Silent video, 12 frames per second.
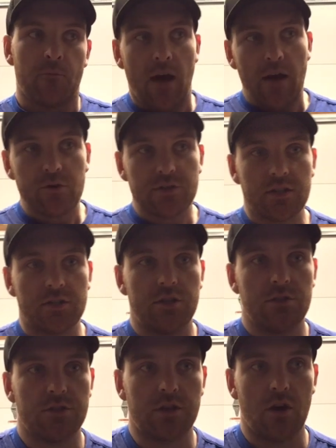five or six
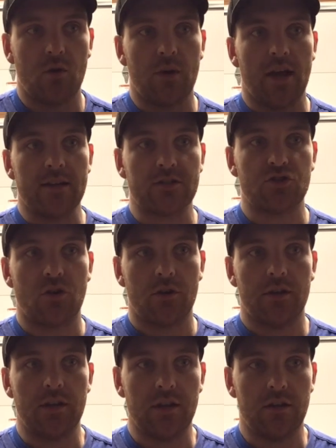years ago when I
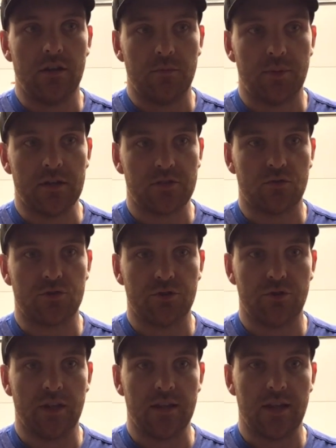started into the pistol
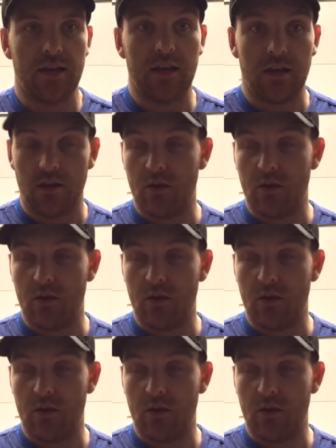shooting thing and,